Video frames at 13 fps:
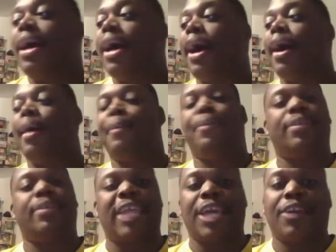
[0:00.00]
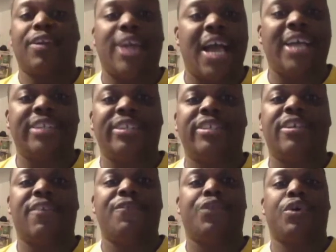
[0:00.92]
But thank you guys
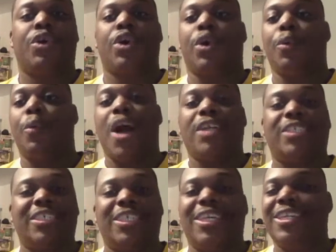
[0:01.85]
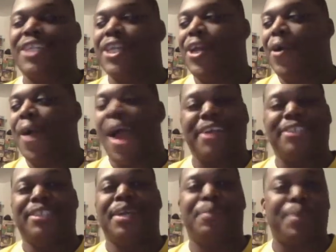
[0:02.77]
for watching. How to
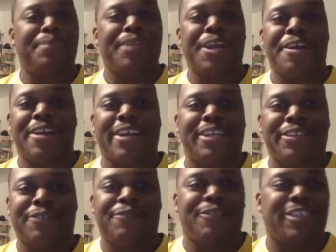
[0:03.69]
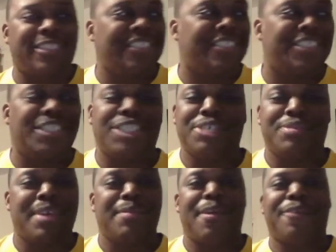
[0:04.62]
jump up there and for season two
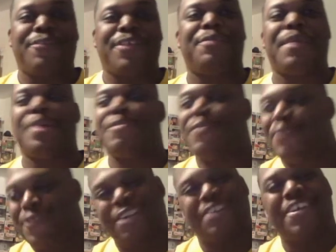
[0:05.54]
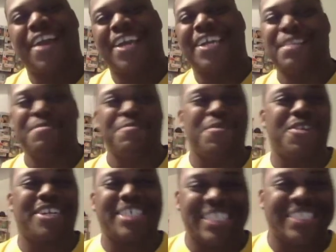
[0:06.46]
and get my feet wet before I get in
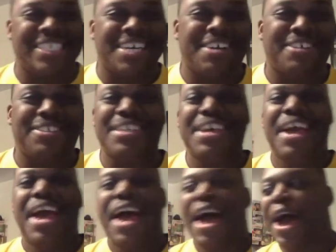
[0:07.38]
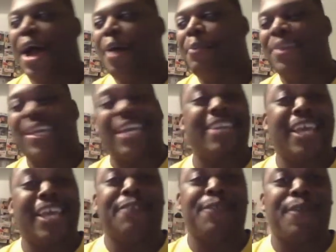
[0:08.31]
more details. But again,
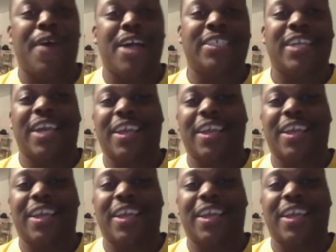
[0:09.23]
thank you for watching.